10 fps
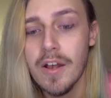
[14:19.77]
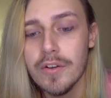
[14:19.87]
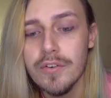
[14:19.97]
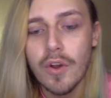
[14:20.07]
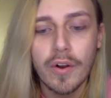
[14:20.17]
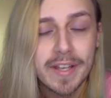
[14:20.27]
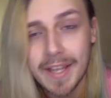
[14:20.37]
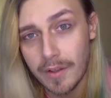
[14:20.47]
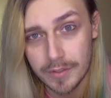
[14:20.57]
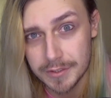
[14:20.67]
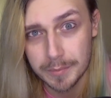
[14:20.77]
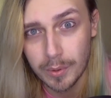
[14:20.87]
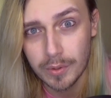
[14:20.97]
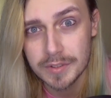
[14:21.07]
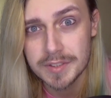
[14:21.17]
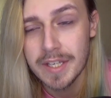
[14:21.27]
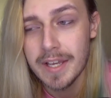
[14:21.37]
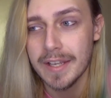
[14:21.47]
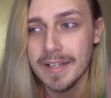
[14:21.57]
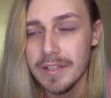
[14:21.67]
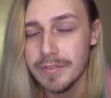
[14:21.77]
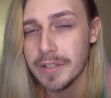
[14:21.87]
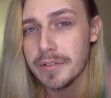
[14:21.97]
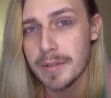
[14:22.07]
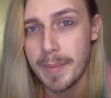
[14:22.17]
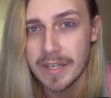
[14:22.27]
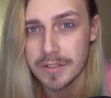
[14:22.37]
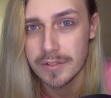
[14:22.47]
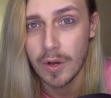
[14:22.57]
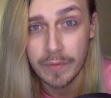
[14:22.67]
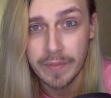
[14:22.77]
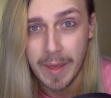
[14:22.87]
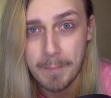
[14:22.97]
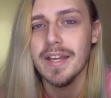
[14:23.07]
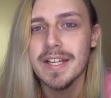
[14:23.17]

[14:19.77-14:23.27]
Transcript: knocking out the supports and leaving you dependent on them.